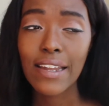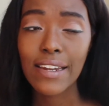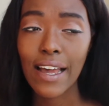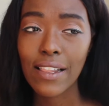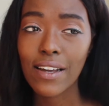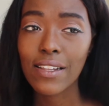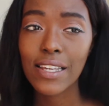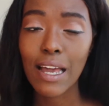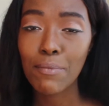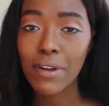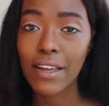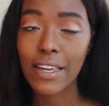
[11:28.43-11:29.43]
Now luckily
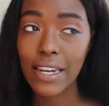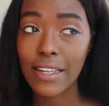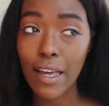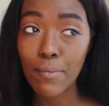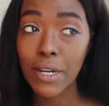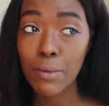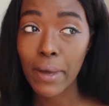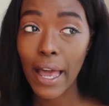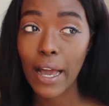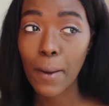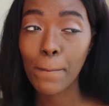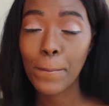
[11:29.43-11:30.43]
I'm getting that money
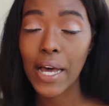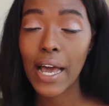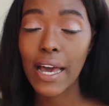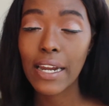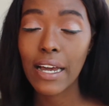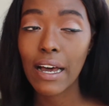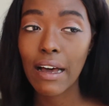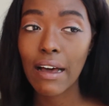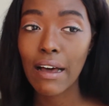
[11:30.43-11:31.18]
back, but